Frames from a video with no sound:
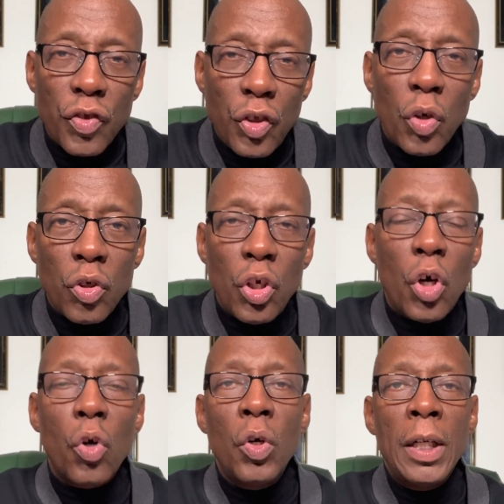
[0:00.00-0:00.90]
don't
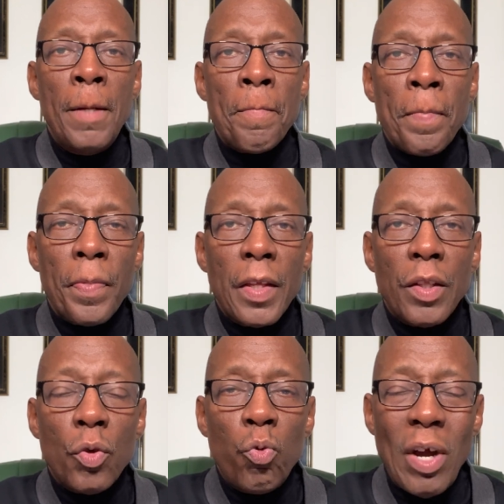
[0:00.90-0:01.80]
know
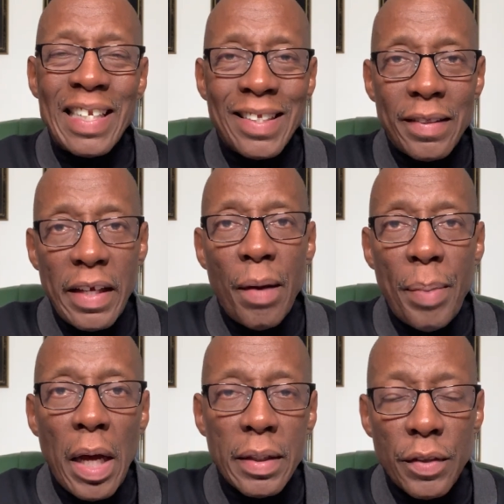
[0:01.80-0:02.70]
what to say
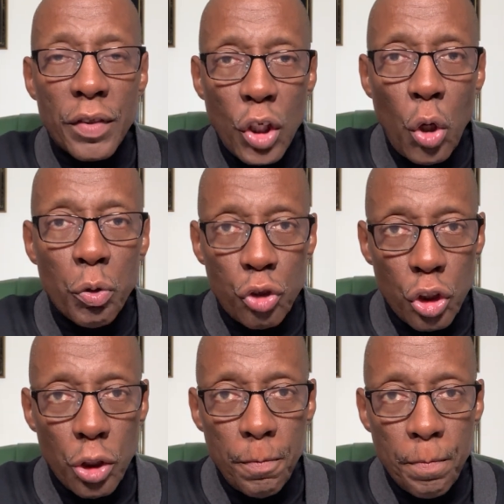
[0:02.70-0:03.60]
about this
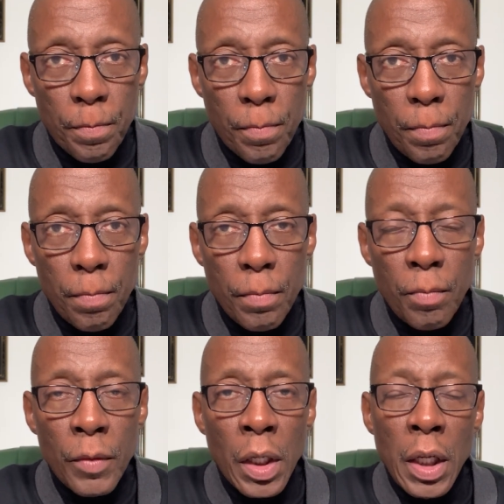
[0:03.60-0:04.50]
culture.
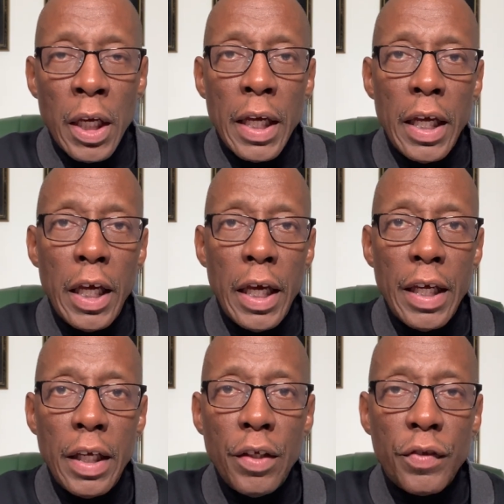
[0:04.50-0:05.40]

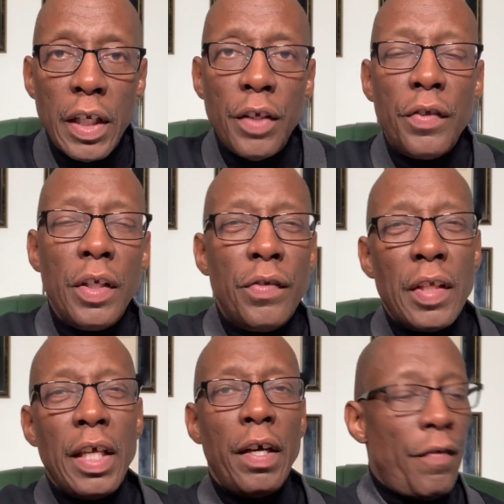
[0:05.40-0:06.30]
It's
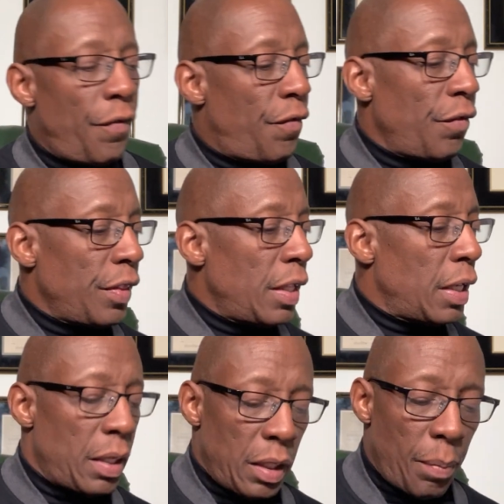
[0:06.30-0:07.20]
if
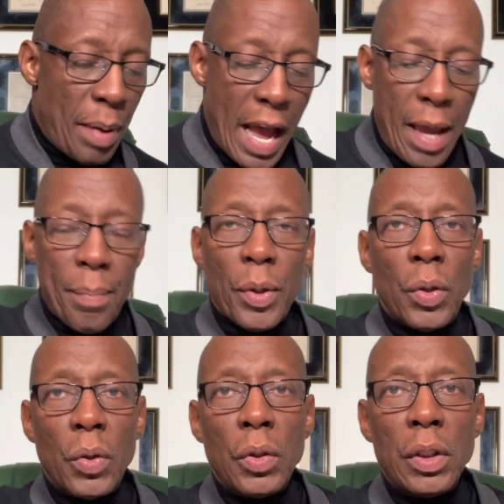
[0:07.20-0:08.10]
the
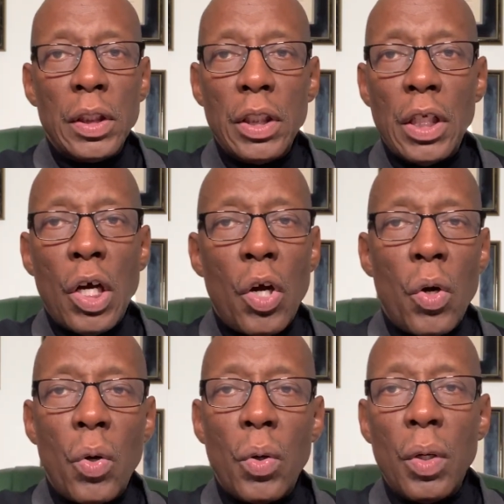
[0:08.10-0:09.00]
Bible, you know,